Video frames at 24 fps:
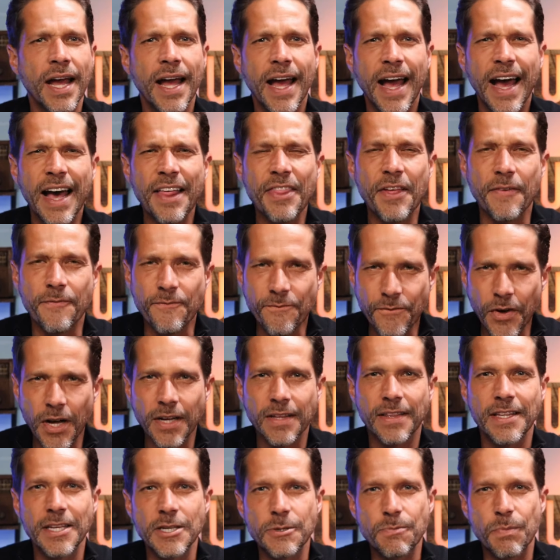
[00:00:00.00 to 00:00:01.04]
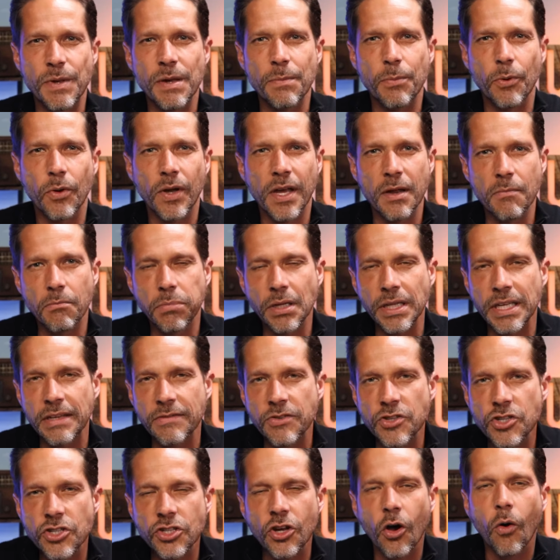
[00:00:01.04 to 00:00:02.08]
how the fuck these people can believe
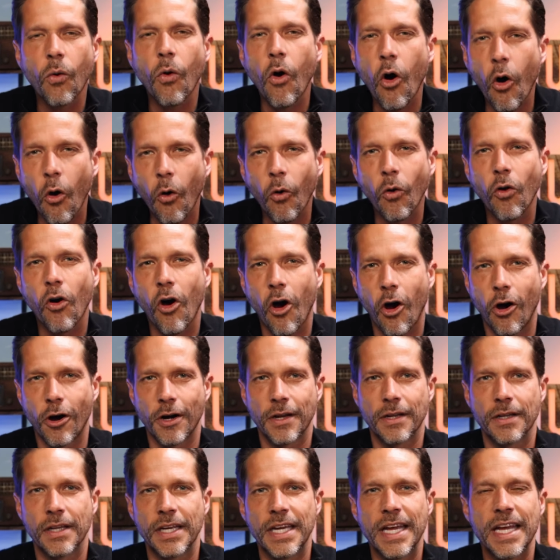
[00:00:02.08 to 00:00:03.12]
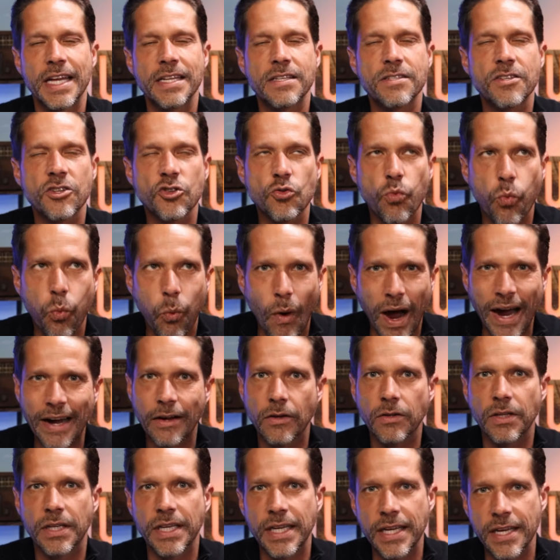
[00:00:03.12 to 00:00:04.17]
so wholeheartedly in such
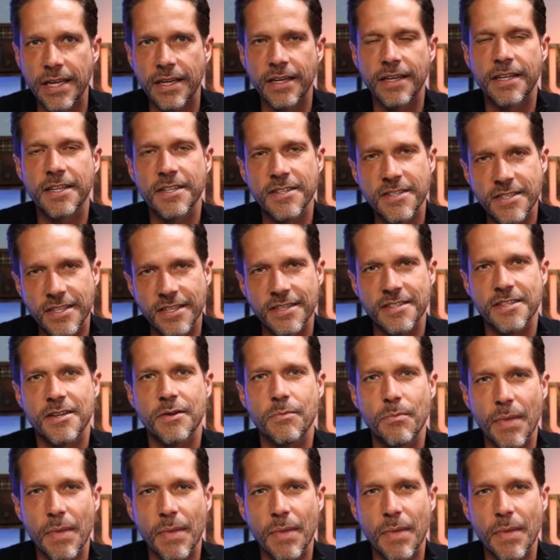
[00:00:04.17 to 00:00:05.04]
wildly inconsistent